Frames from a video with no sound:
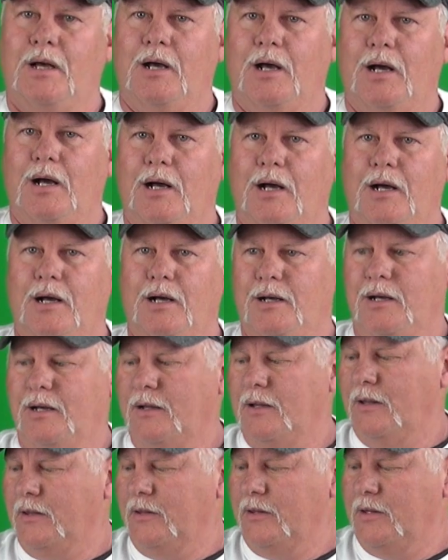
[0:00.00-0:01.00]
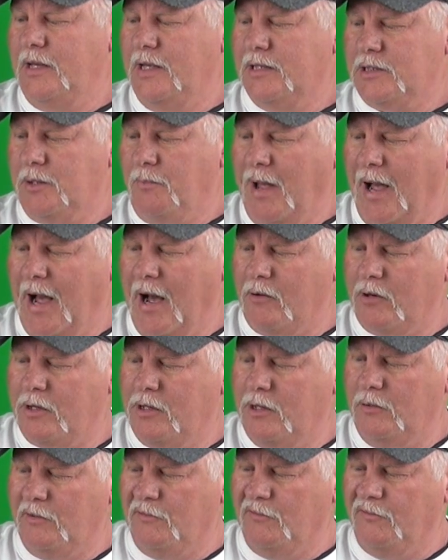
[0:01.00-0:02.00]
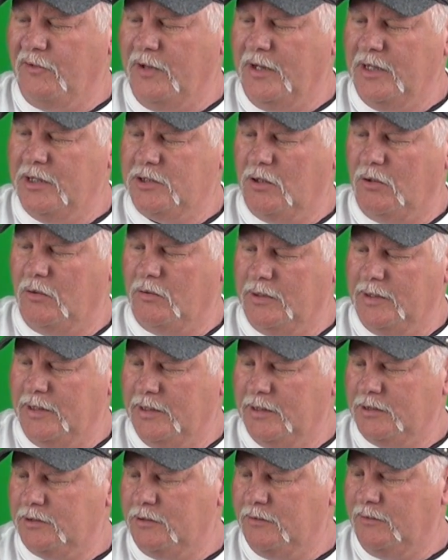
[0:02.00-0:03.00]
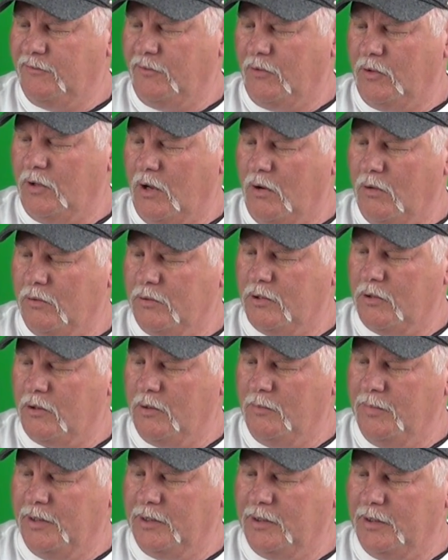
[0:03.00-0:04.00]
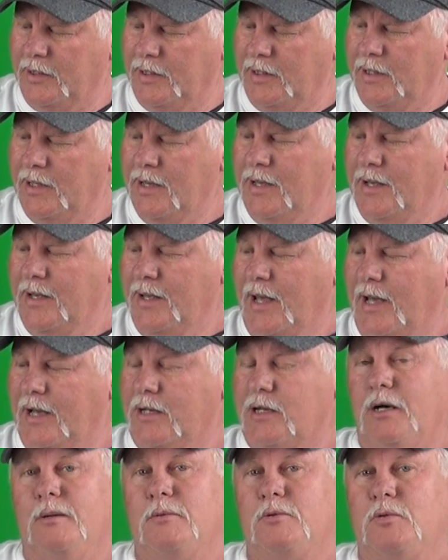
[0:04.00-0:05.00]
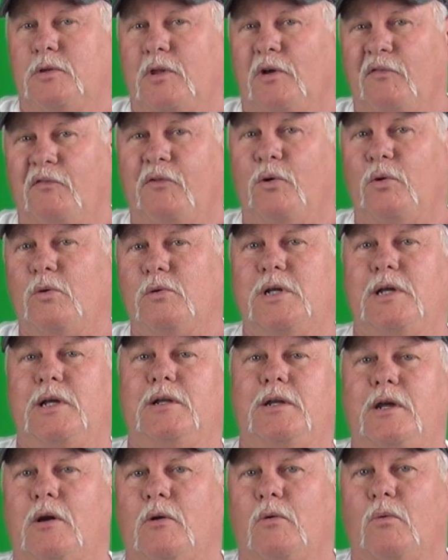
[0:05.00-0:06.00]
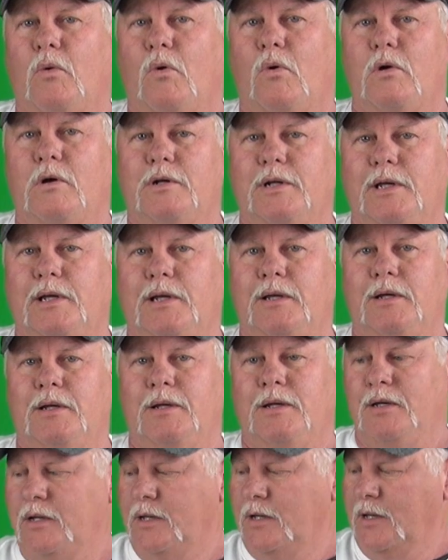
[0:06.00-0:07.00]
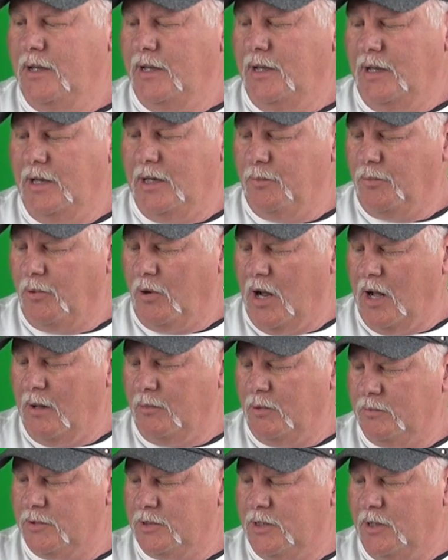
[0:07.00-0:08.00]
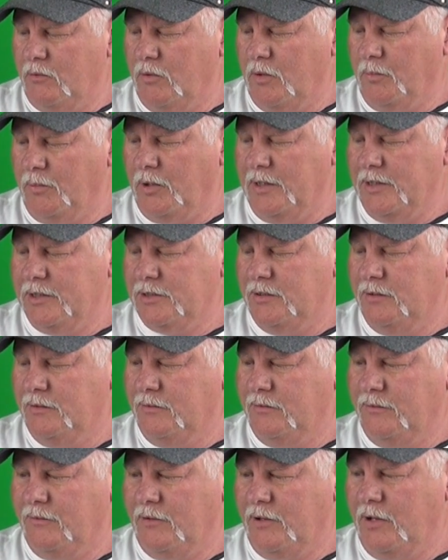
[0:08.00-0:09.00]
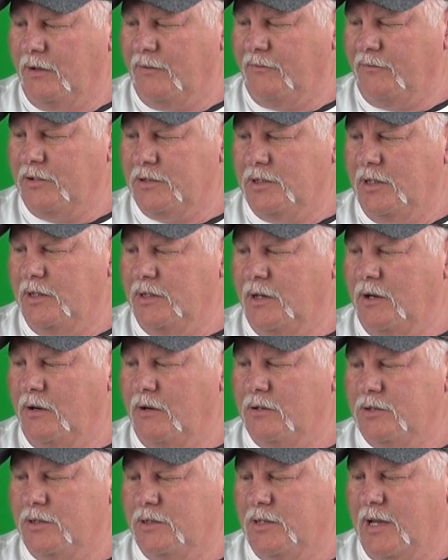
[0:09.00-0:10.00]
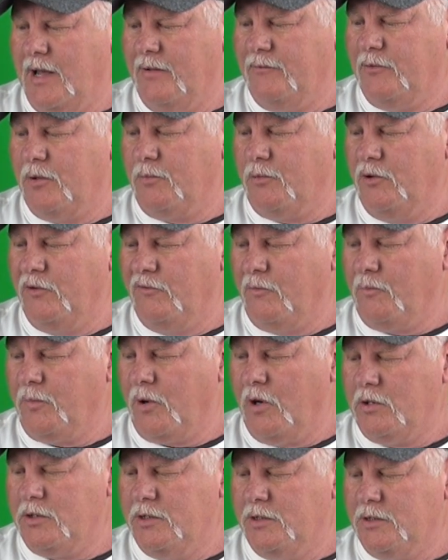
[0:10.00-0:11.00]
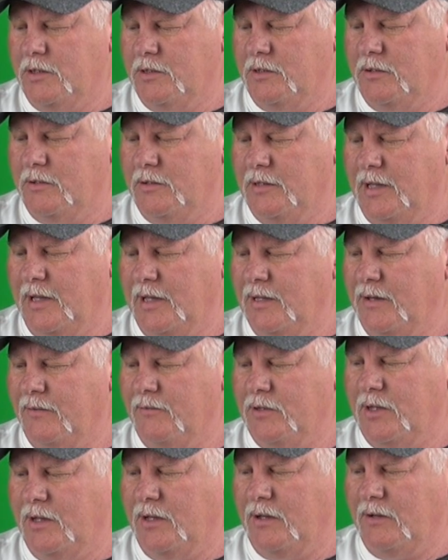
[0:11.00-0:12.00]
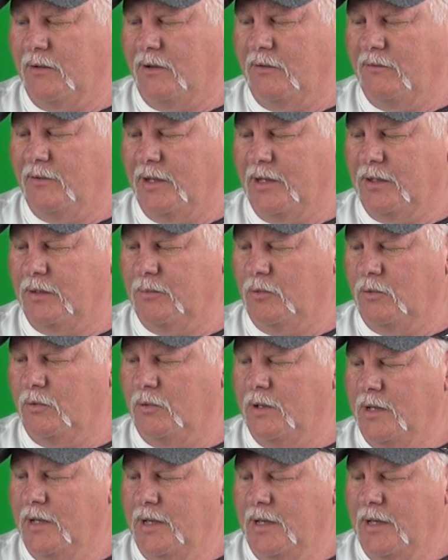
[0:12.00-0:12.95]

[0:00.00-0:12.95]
It's a powder coated finish on this for long durability, and comes with a full 10-year warranty. Any problems, they'll replace it for 10 years. Just have your proof of purchase at your date and everything available.